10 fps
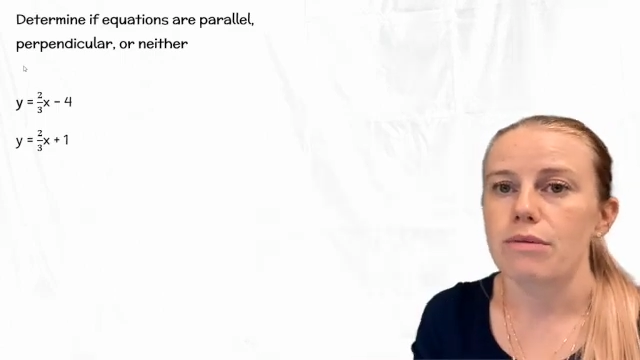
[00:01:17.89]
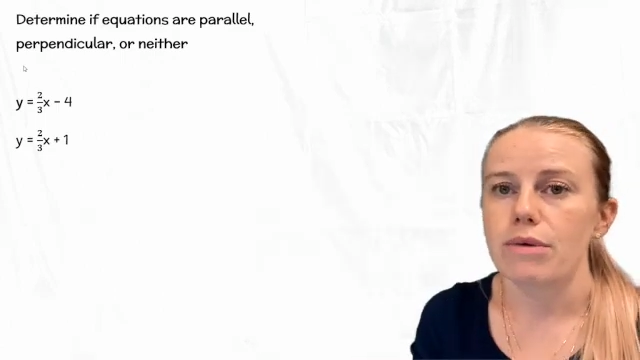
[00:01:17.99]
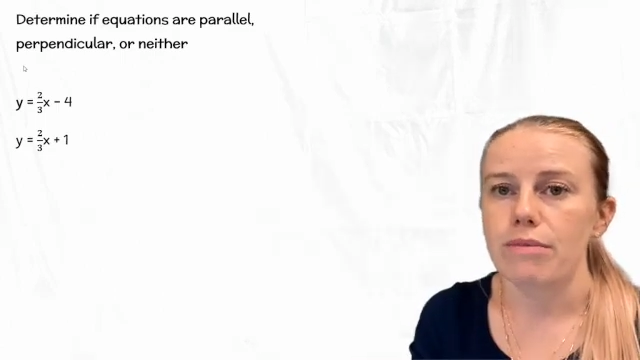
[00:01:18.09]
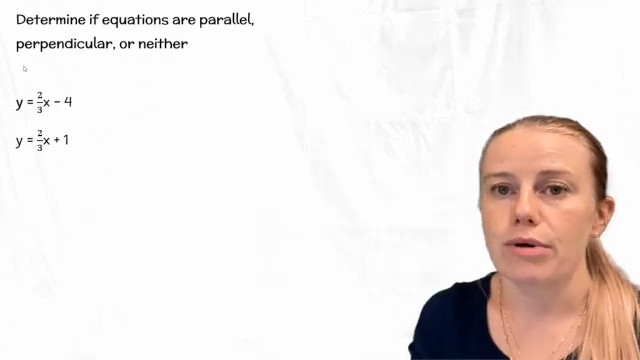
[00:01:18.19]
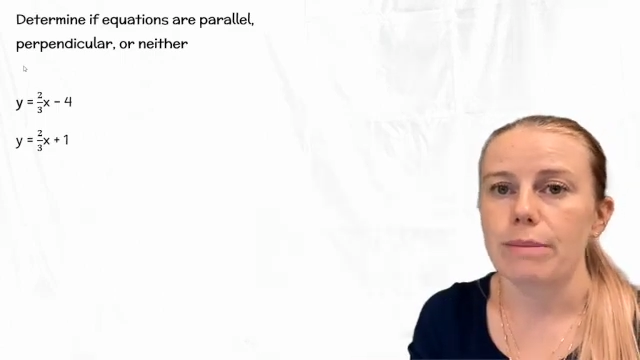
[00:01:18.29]

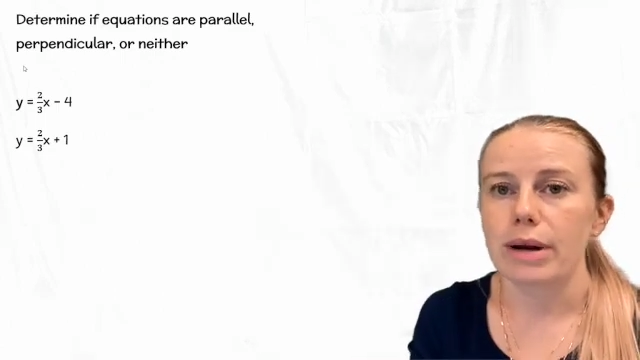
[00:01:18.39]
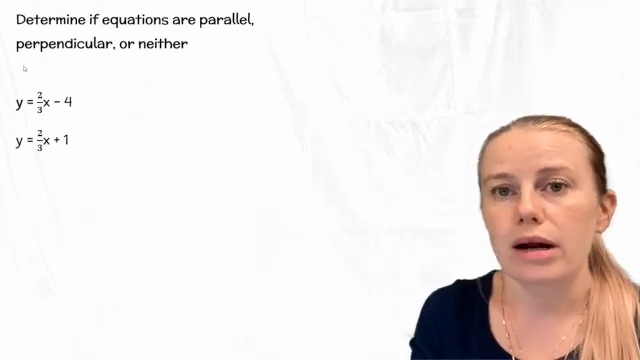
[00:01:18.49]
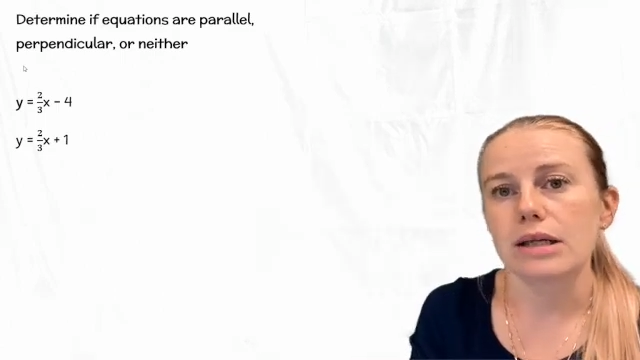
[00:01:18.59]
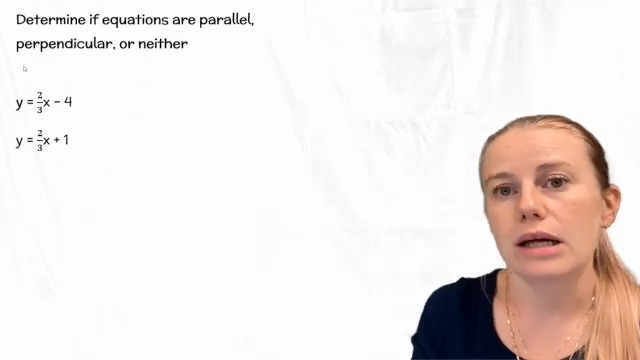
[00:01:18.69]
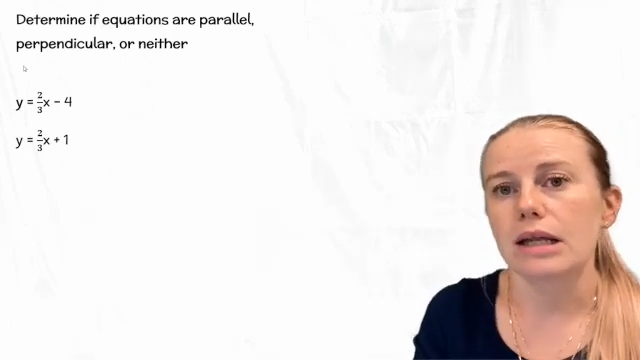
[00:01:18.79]
Remember,
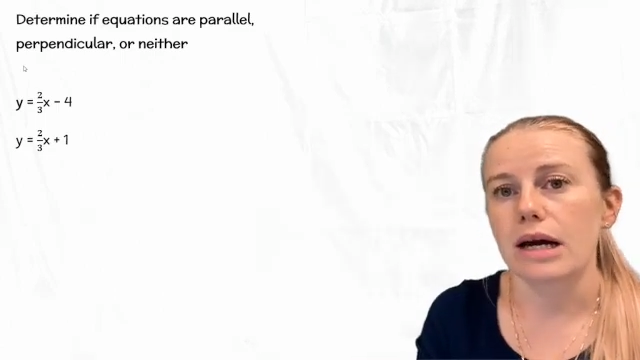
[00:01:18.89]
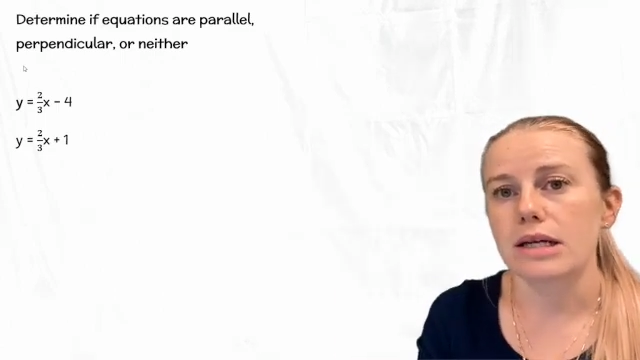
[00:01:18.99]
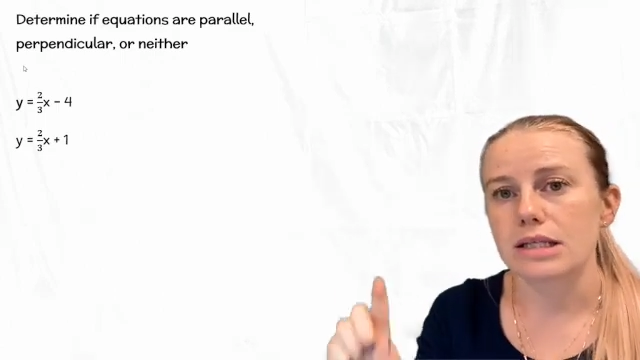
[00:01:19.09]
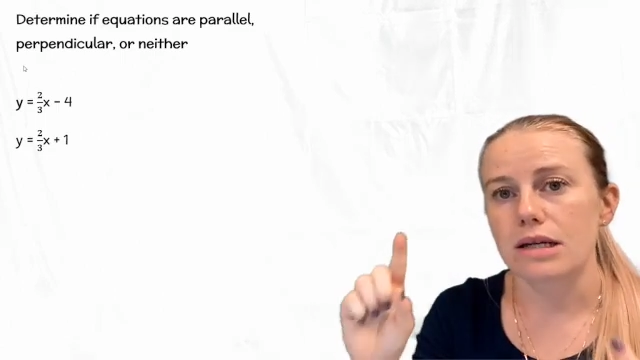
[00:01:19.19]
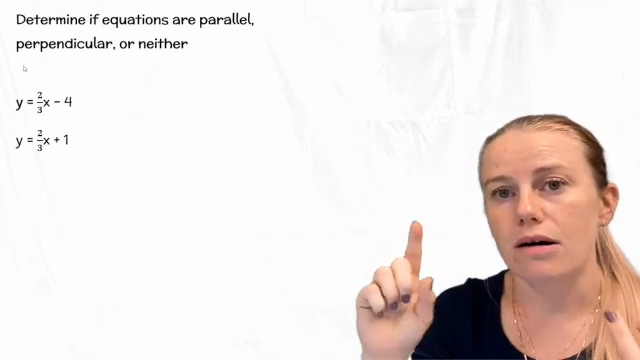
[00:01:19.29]
parallel
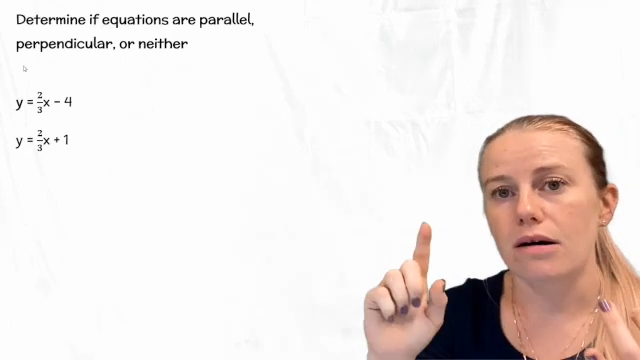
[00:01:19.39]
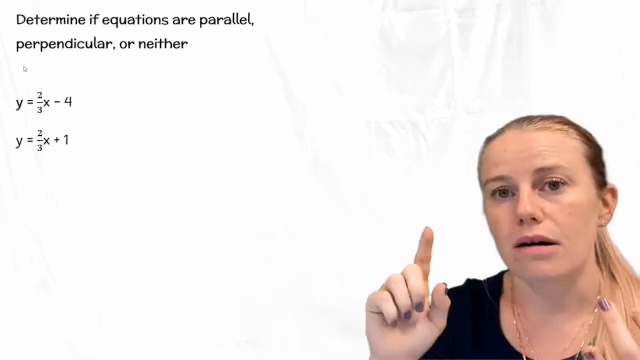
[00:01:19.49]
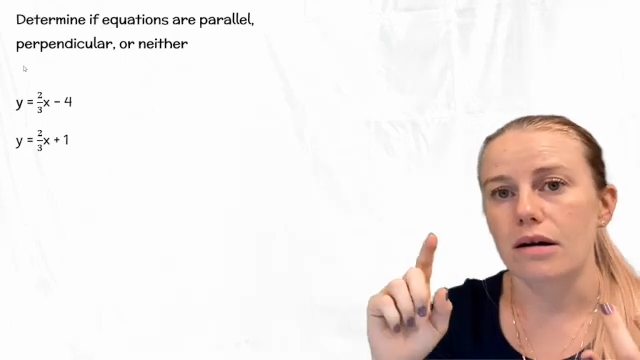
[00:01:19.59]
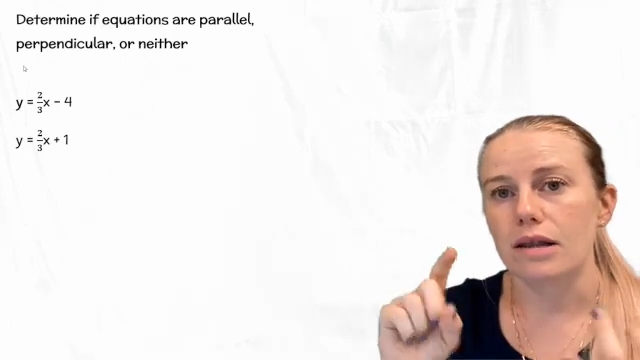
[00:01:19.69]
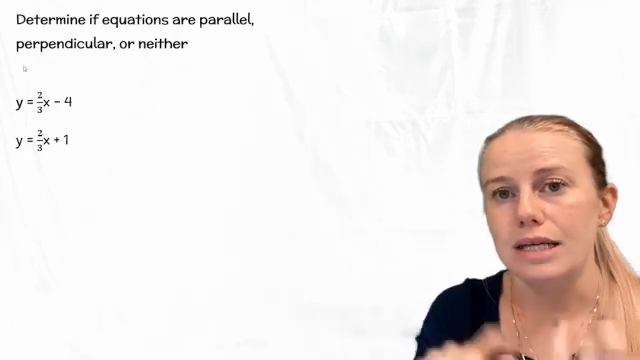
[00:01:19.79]
lines
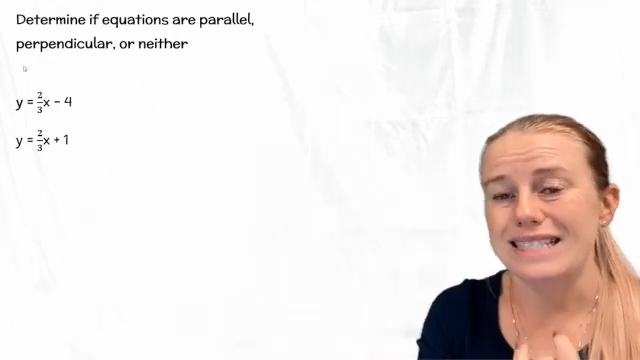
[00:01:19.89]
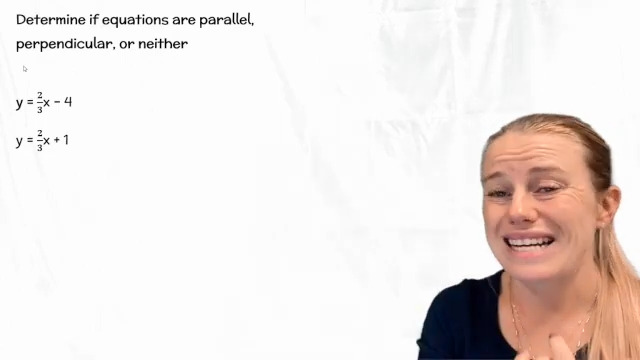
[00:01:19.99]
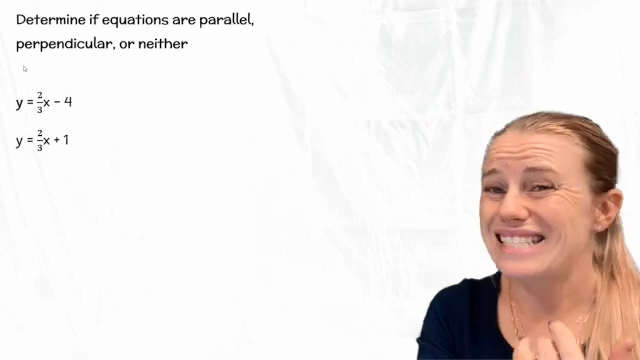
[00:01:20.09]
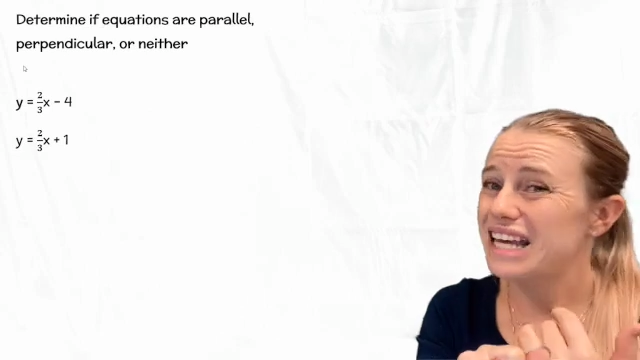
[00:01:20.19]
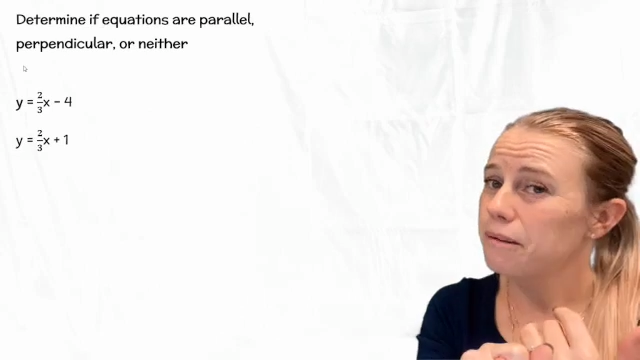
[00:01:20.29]
are the
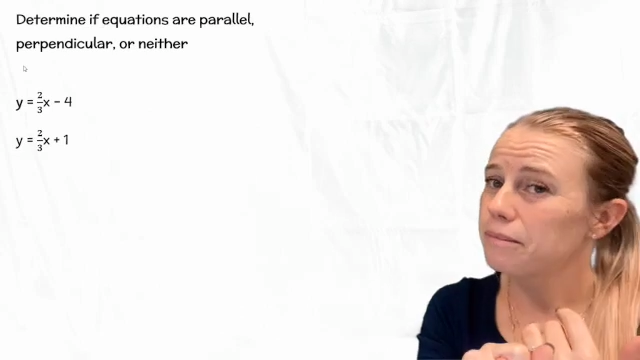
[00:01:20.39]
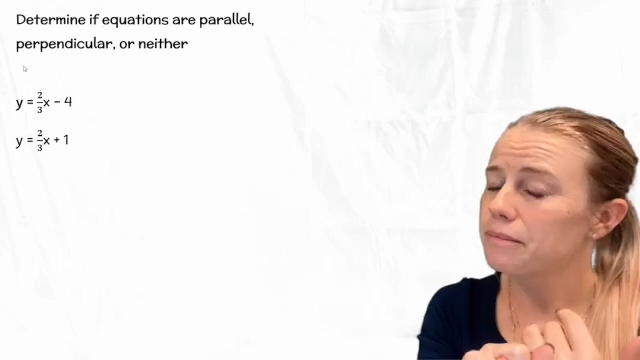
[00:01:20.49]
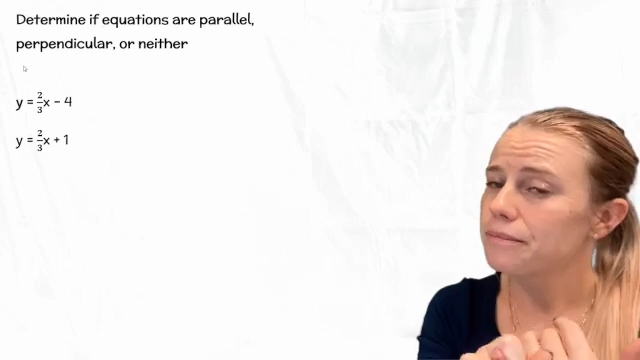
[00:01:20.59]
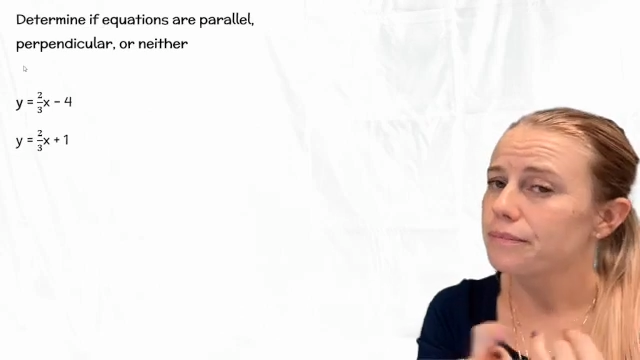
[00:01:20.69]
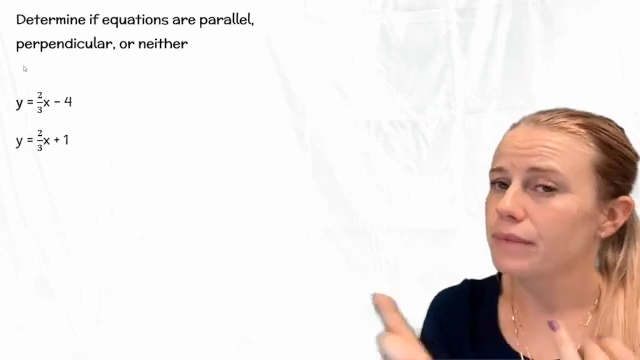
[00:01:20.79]
exact same.